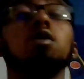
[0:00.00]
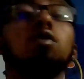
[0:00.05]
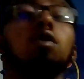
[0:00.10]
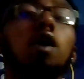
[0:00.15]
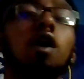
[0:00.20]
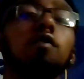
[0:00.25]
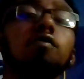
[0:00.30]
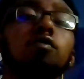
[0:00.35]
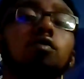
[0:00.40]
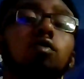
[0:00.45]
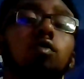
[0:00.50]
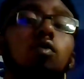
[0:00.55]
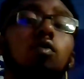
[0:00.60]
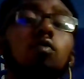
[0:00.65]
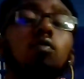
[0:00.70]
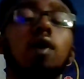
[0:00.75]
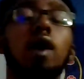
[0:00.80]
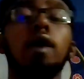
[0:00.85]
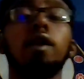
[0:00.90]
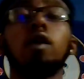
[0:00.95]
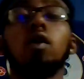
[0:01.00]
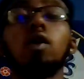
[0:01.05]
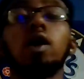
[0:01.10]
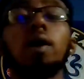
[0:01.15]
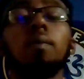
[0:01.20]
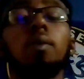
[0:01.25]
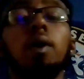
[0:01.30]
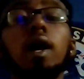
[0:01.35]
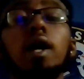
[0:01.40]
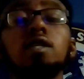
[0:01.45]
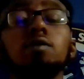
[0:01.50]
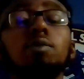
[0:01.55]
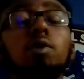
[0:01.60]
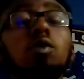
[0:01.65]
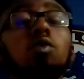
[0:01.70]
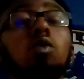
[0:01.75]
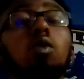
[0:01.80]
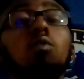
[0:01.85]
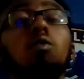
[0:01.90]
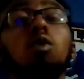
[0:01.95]
You have to. Right now, Kepa has been
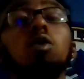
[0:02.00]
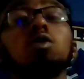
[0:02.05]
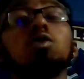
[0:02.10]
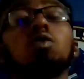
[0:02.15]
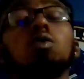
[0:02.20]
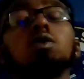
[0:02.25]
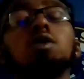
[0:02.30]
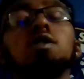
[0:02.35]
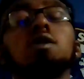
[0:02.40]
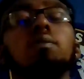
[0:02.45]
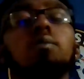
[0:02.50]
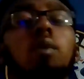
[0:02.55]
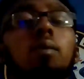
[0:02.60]
doing well this whole season,